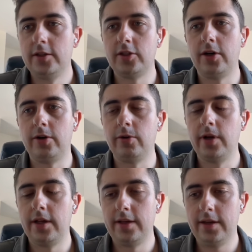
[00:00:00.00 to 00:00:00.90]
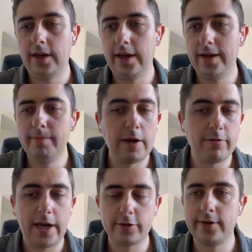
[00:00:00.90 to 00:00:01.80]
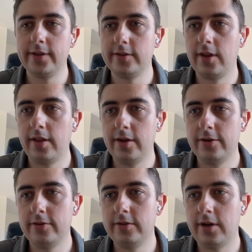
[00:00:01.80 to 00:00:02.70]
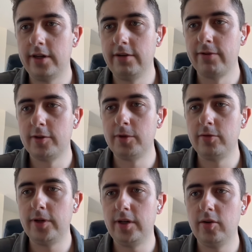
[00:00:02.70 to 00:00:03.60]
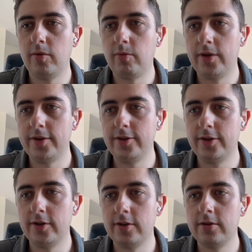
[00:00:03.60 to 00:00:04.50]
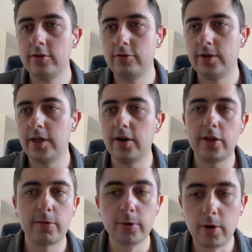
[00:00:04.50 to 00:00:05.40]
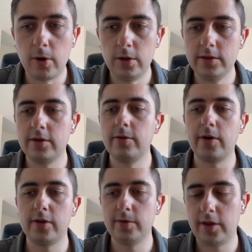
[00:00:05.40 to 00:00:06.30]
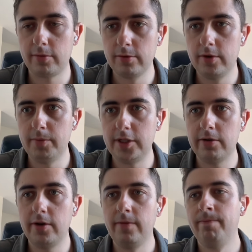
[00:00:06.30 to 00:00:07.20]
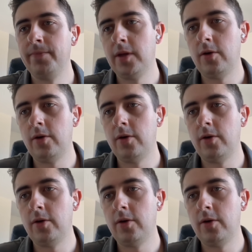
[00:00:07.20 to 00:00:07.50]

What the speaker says: So in manufacturing, there's a difference between whether you're drilling a through hole, you're going all the way through the material,